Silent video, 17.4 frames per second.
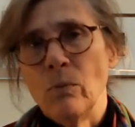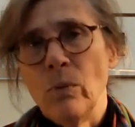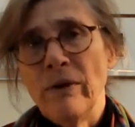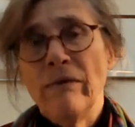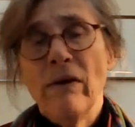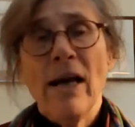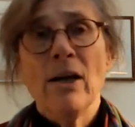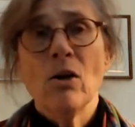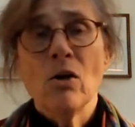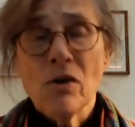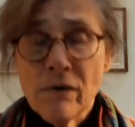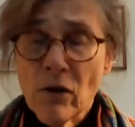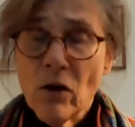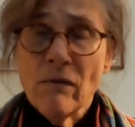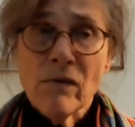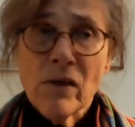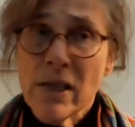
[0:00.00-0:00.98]
We've had lots
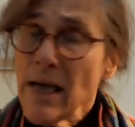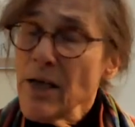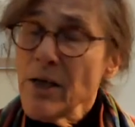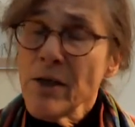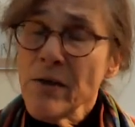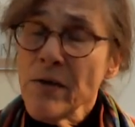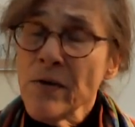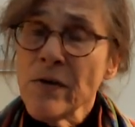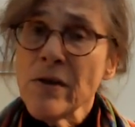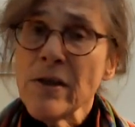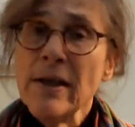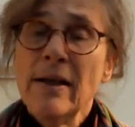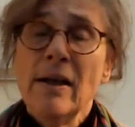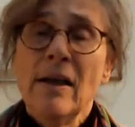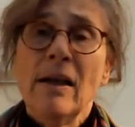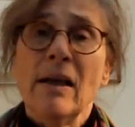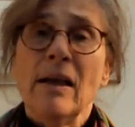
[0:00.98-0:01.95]
of conversations
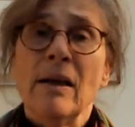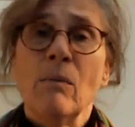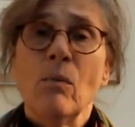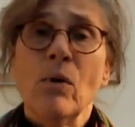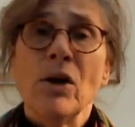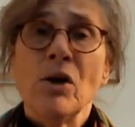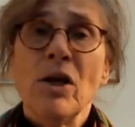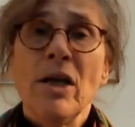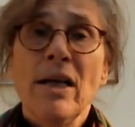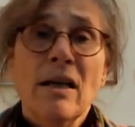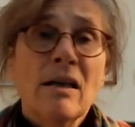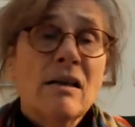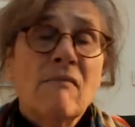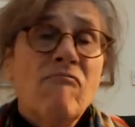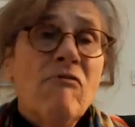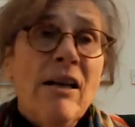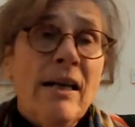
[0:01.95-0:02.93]
in which he
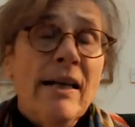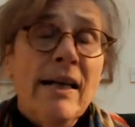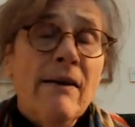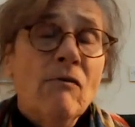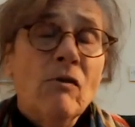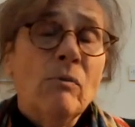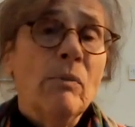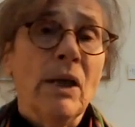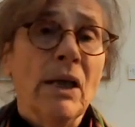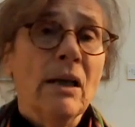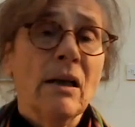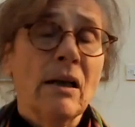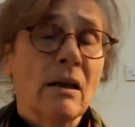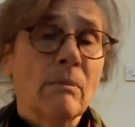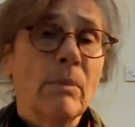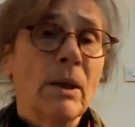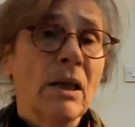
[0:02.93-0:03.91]
has really given me
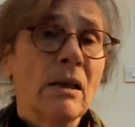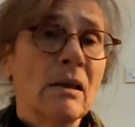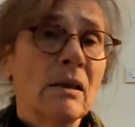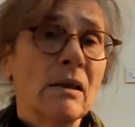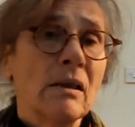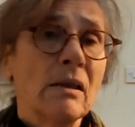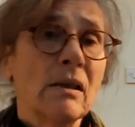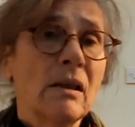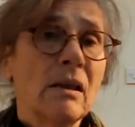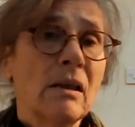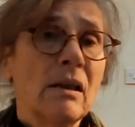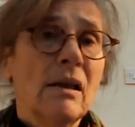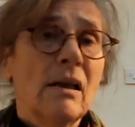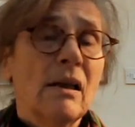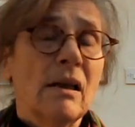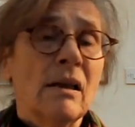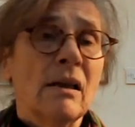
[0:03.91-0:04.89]
carte blanche
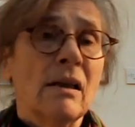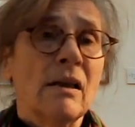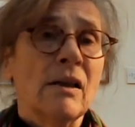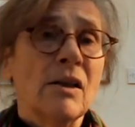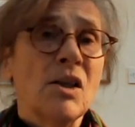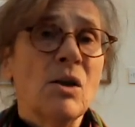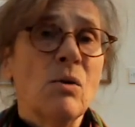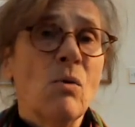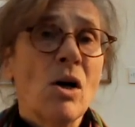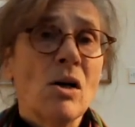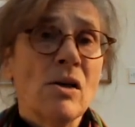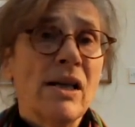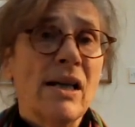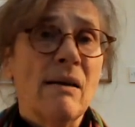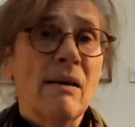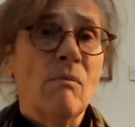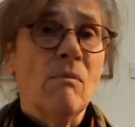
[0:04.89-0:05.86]
to ask
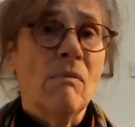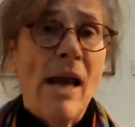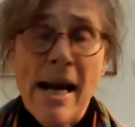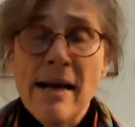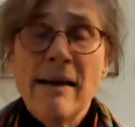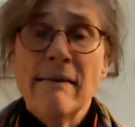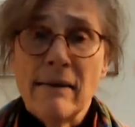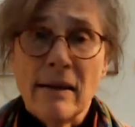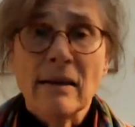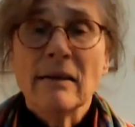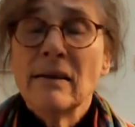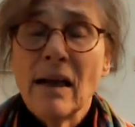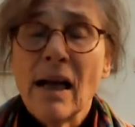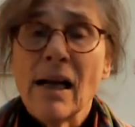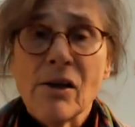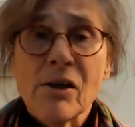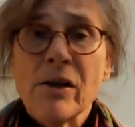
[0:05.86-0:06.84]
him anything,
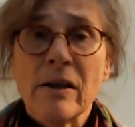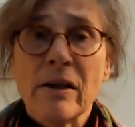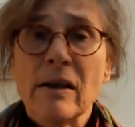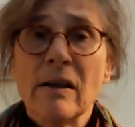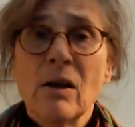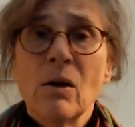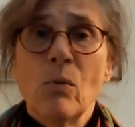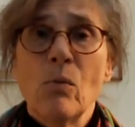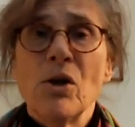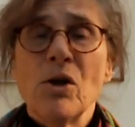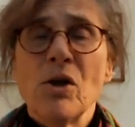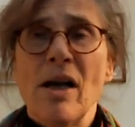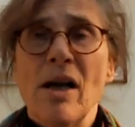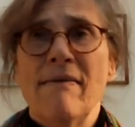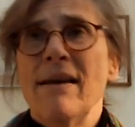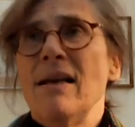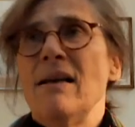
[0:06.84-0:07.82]
actually, which
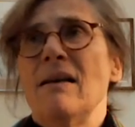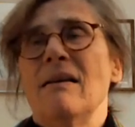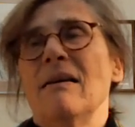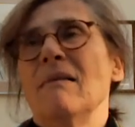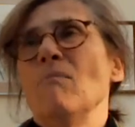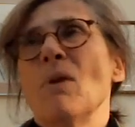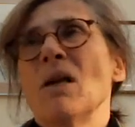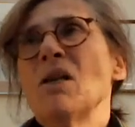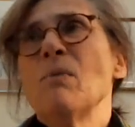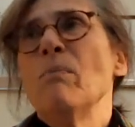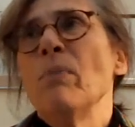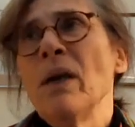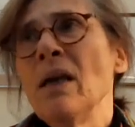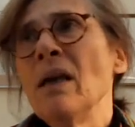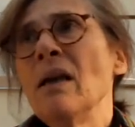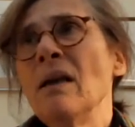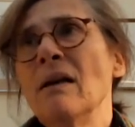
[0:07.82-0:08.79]
I think must
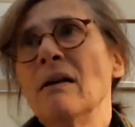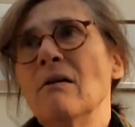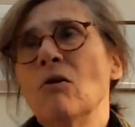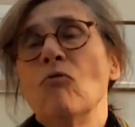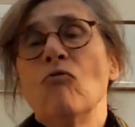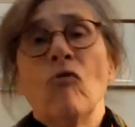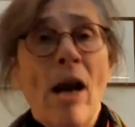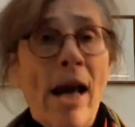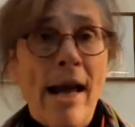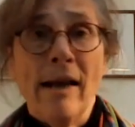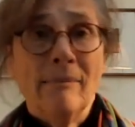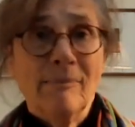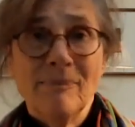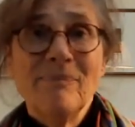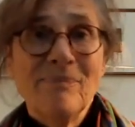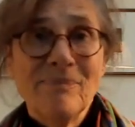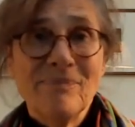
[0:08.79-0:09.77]
be rare.